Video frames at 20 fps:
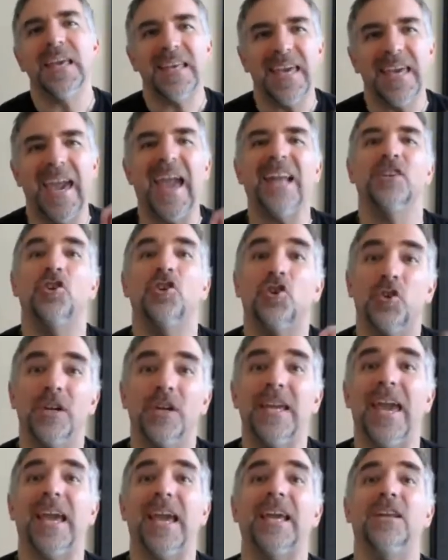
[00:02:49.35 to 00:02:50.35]
can
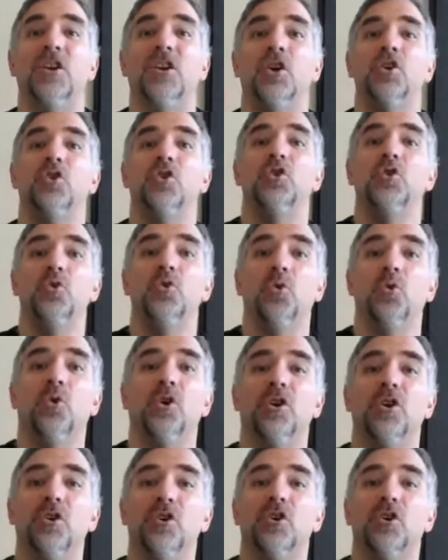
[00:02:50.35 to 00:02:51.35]
create
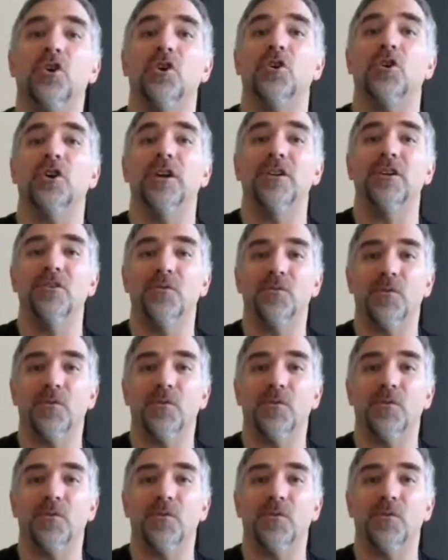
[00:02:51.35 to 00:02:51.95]
your current